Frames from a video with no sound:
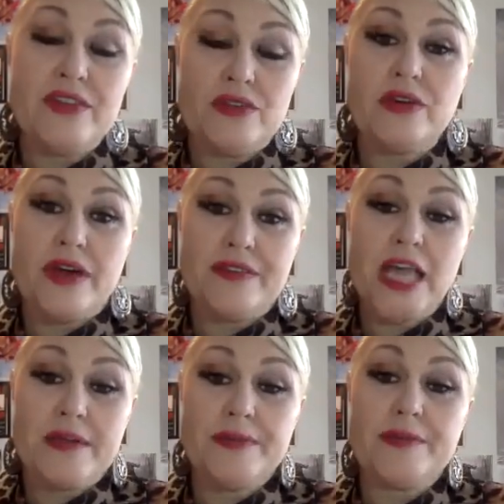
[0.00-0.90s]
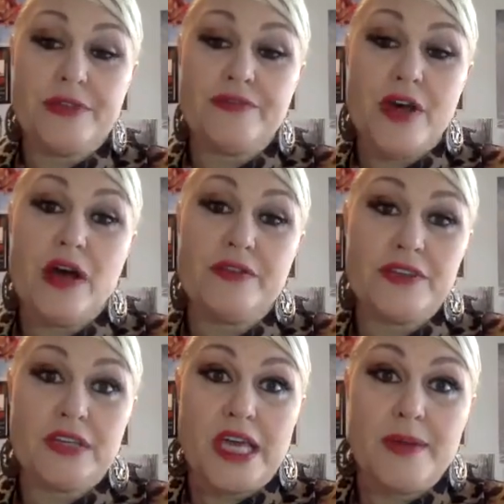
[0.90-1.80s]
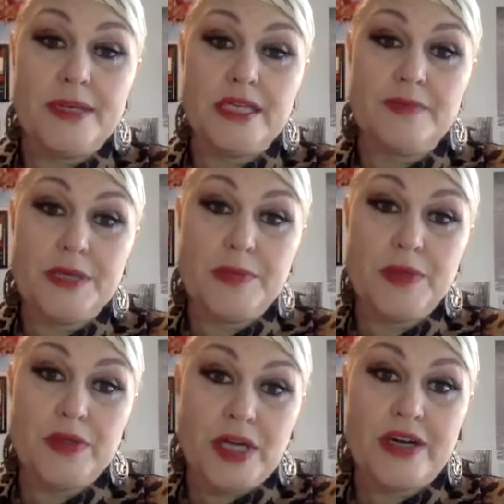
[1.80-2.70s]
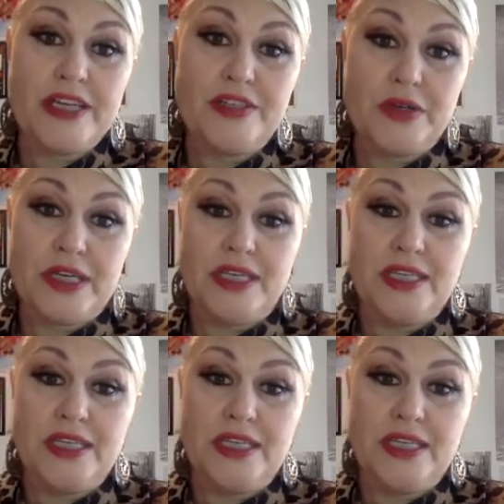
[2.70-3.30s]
you have a lot of people involved. I mean, people are into it.